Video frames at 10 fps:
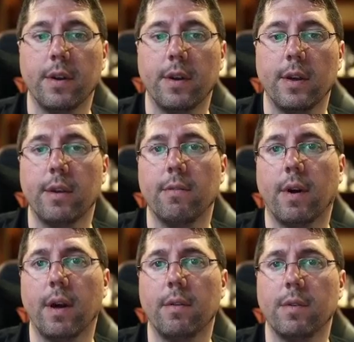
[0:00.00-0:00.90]

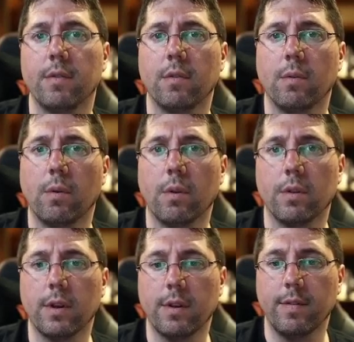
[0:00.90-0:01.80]
e5 is so-called
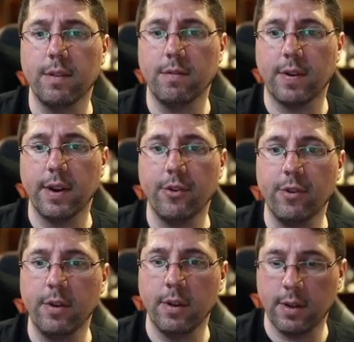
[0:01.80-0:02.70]
advanced variation.
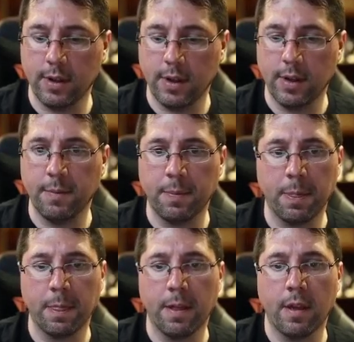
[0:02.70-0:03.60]

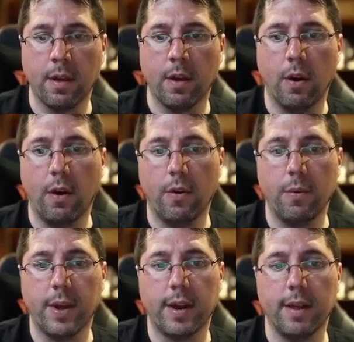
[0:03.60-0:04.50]
Or we
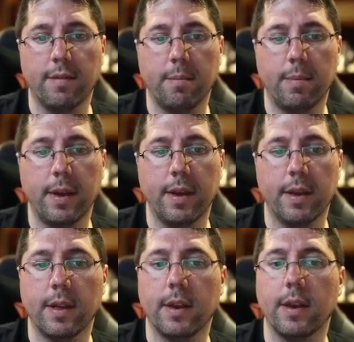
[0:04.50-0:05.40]
can even play
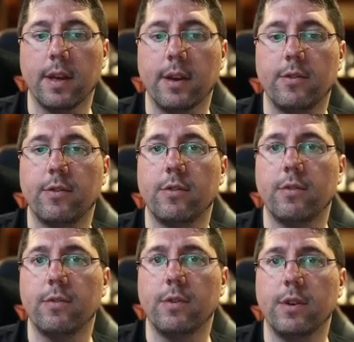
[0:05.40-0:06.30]
knight
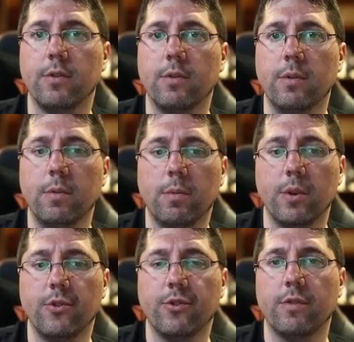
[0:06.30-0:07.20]
to d2,
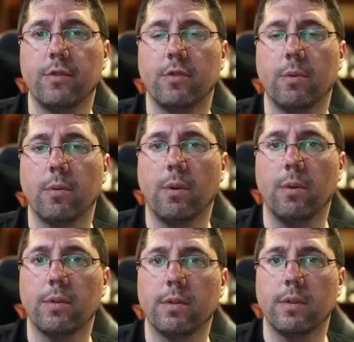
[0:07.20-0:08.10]
which is
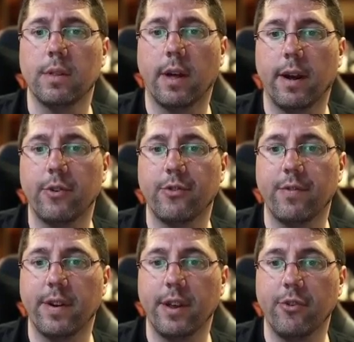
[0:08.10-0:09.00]
so-called Tarrasch
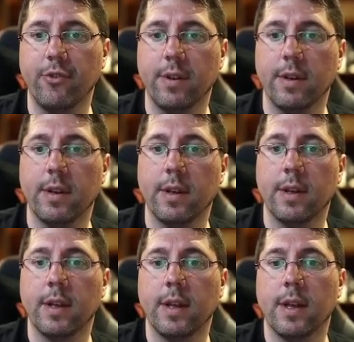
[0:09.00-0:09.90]
variation.
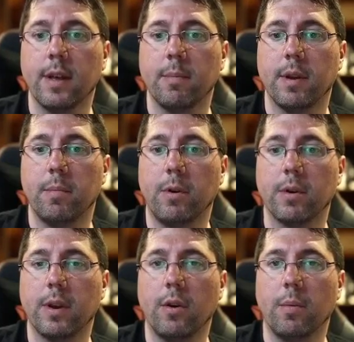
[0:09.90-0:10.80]
But
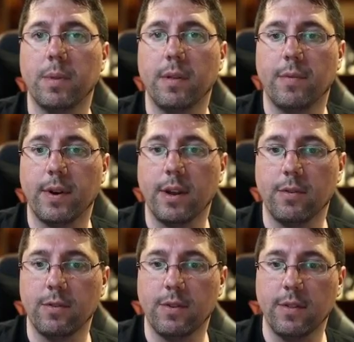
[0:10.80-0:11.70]
Bogdan opted for knight to
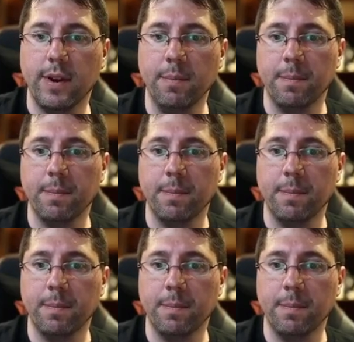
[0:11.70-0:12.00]
c3.